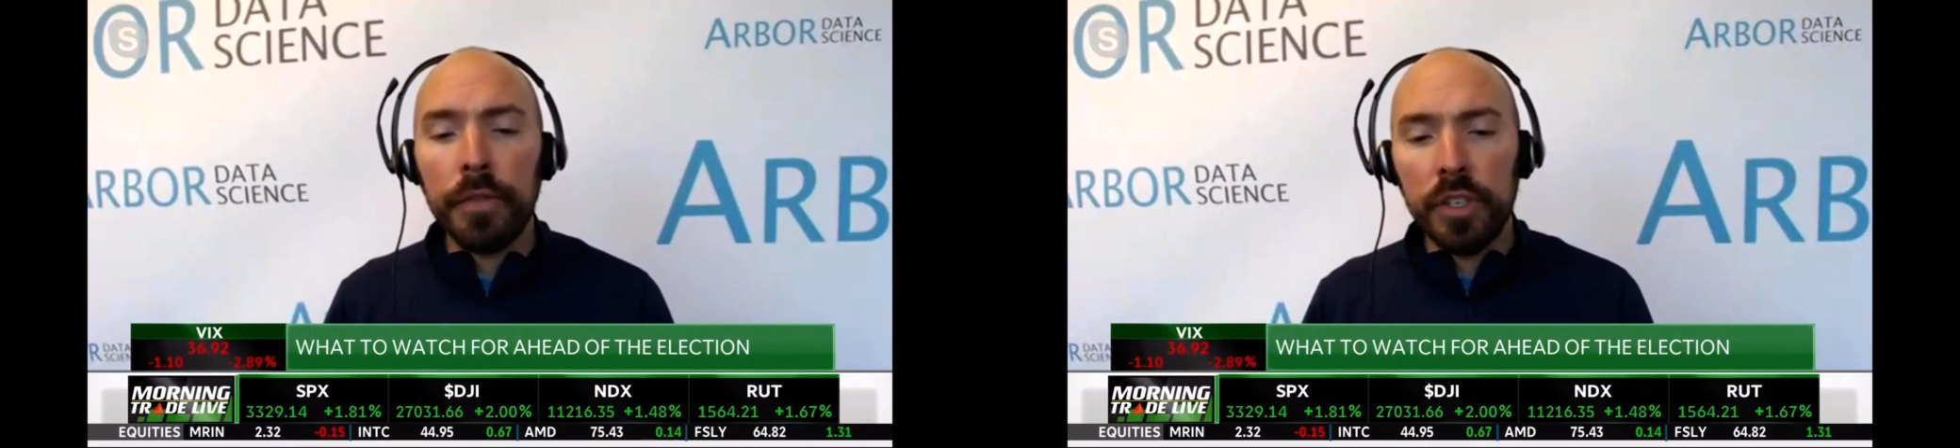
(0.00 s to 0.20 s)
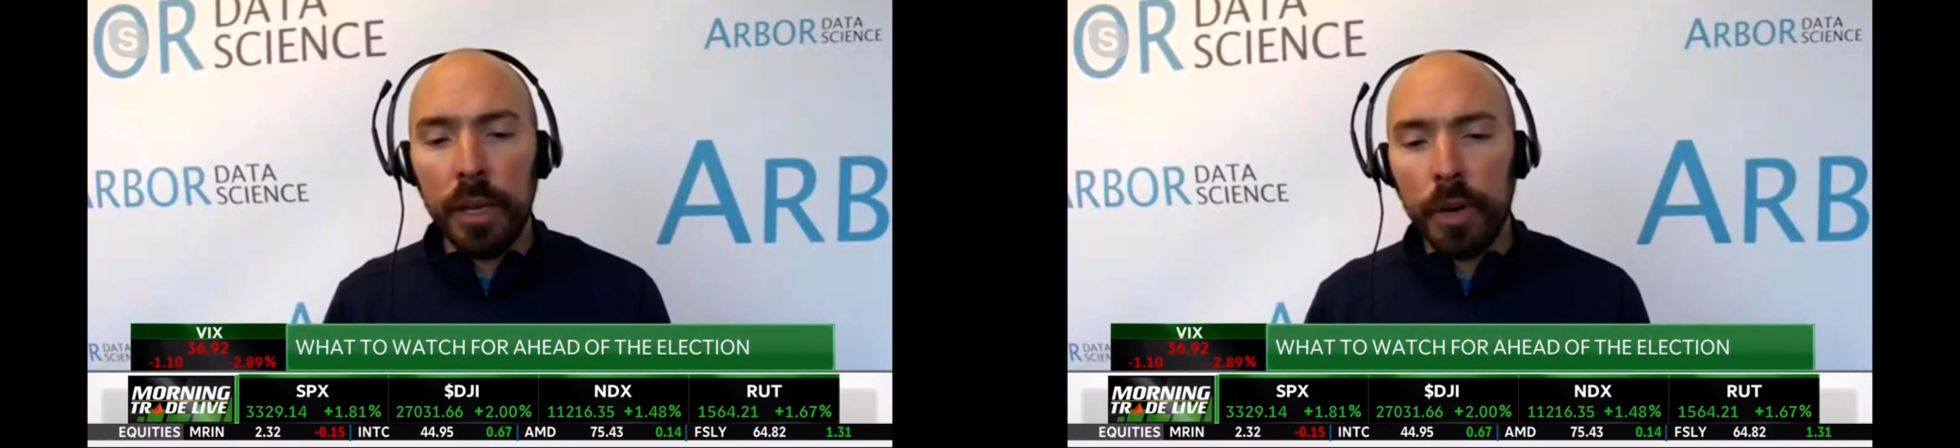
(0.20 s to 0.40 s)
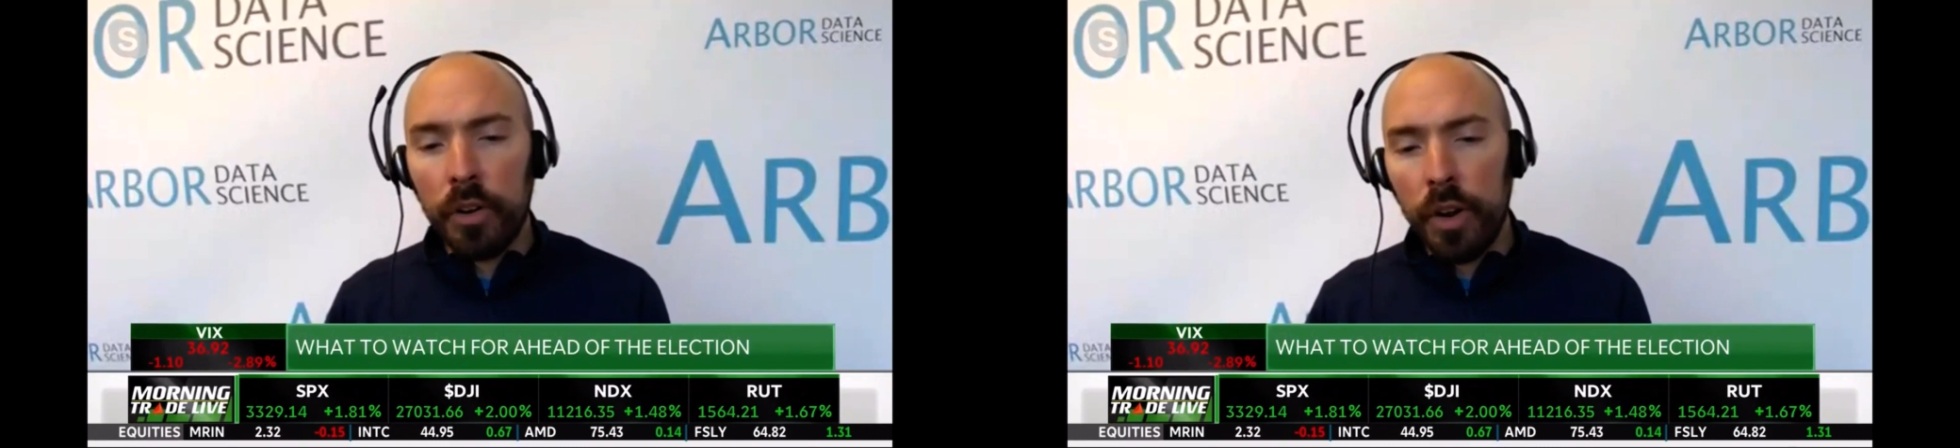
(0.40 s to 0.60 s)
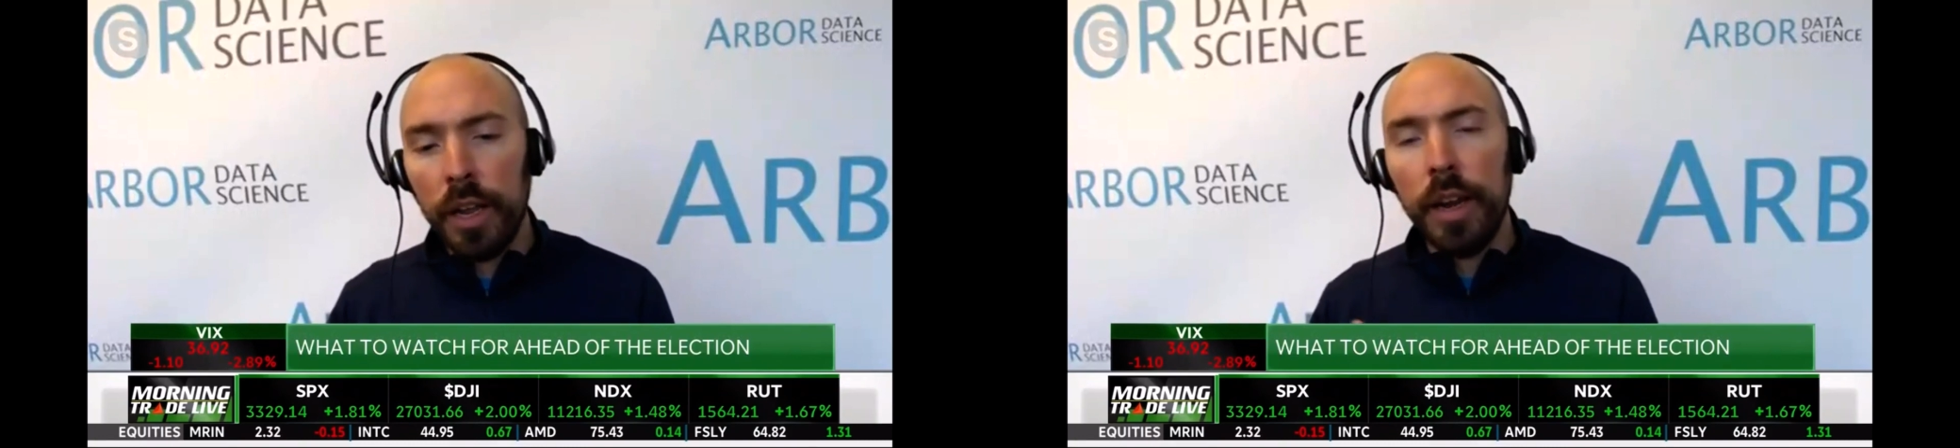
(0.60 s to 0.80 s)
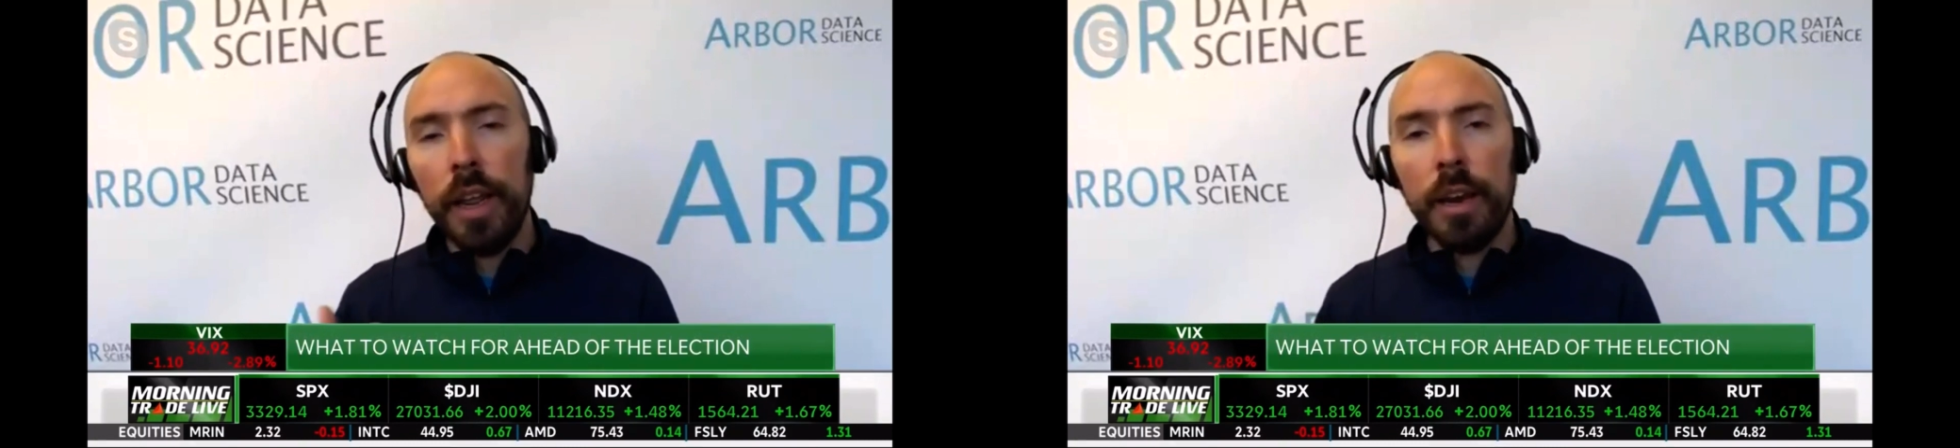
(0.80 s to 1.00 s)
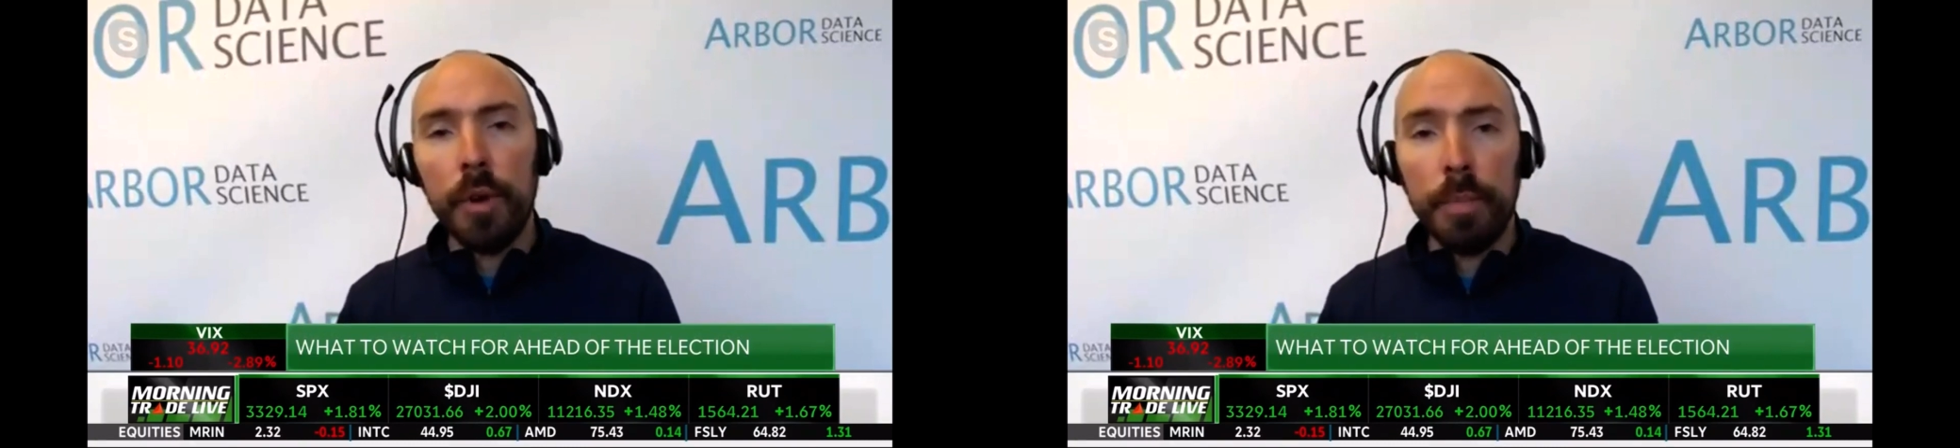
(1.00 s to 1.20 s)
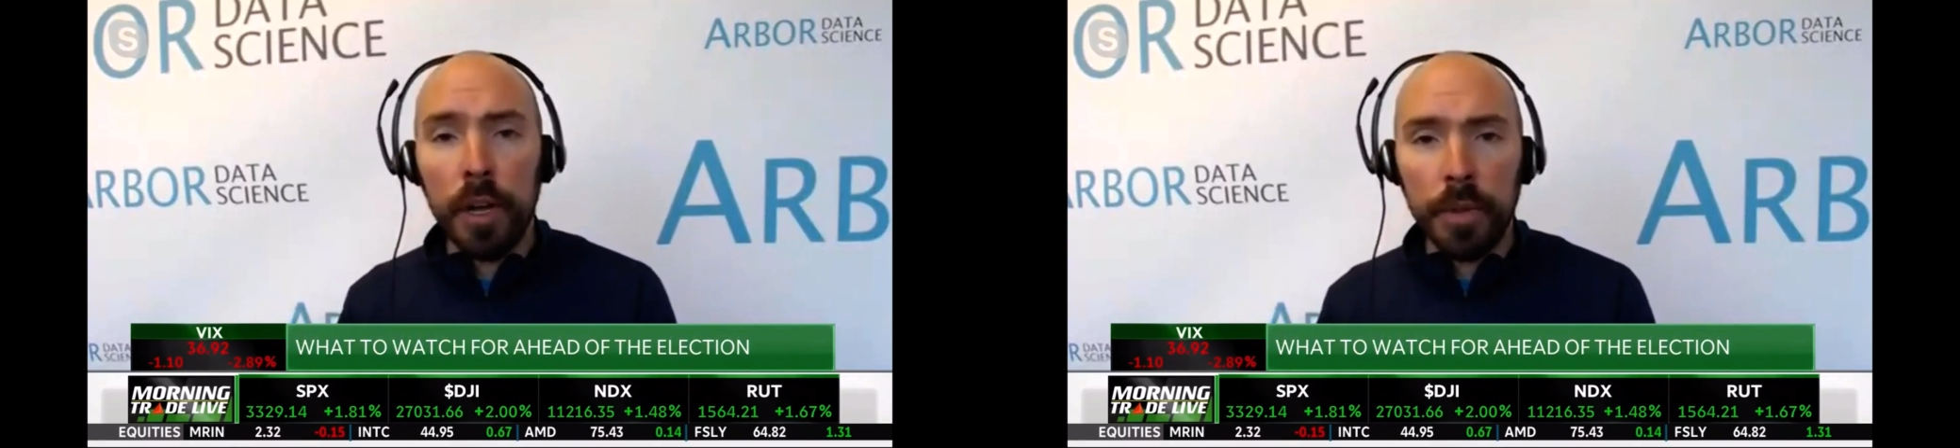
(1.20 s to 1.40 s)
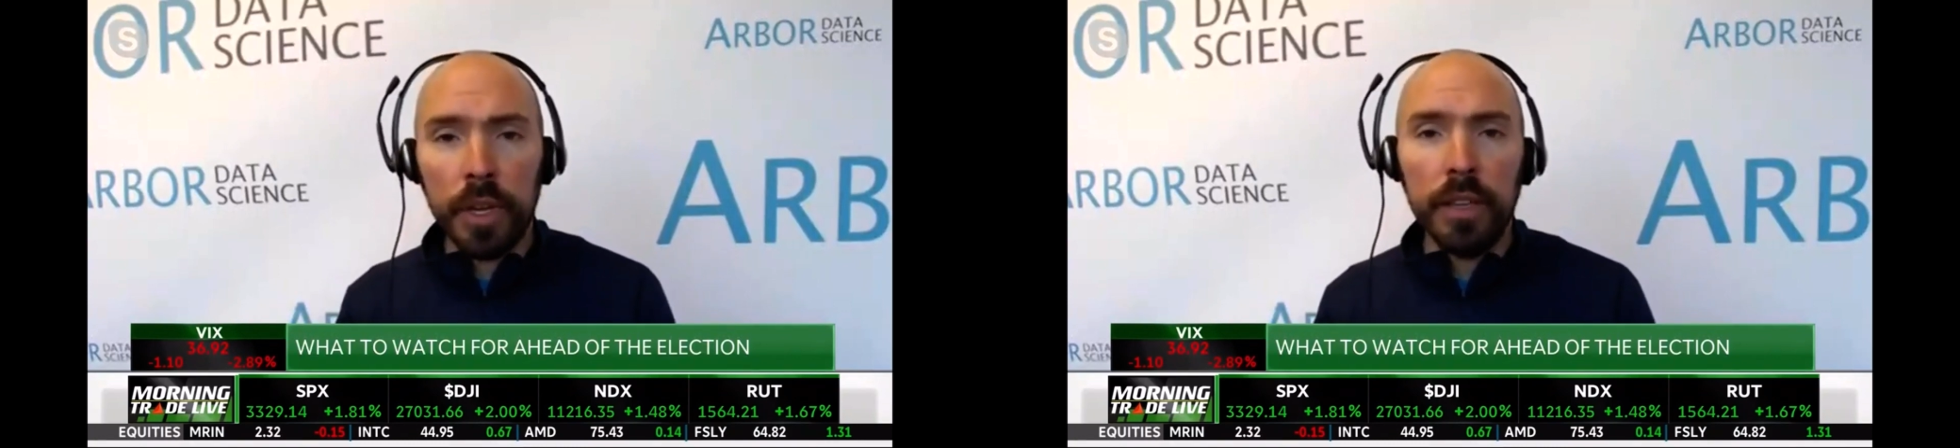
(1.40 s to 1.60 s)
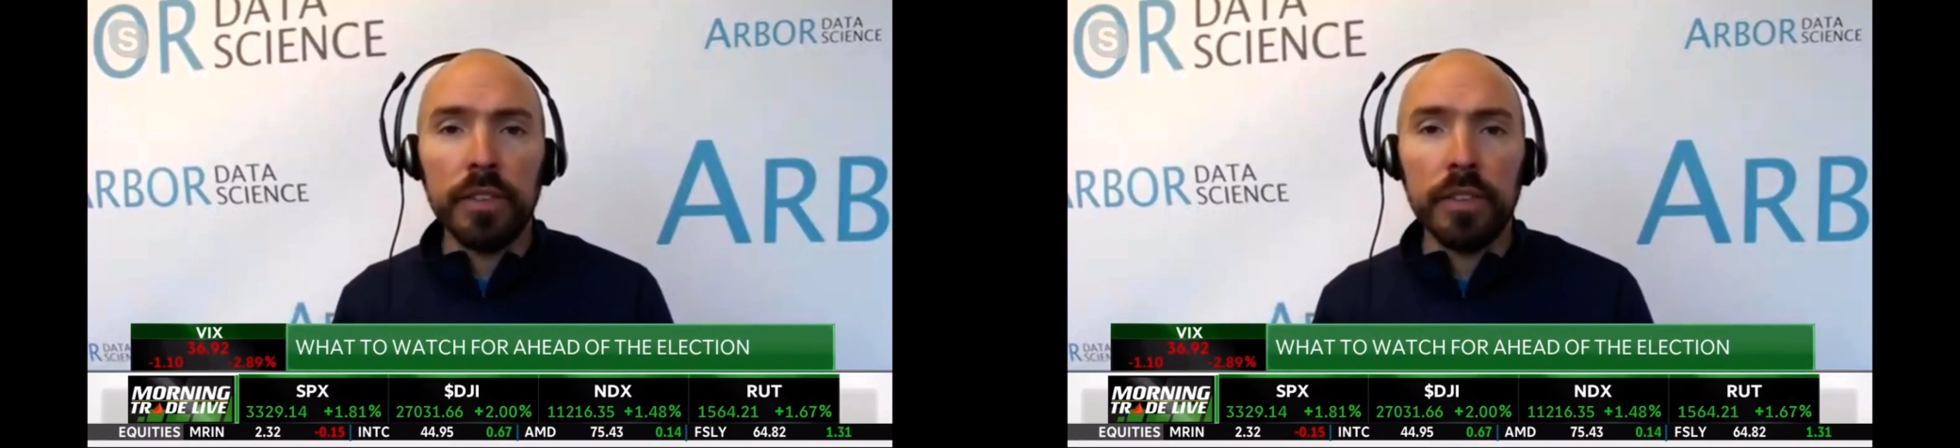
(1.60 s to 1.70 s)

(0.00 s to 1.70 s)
for Democrat and Republican.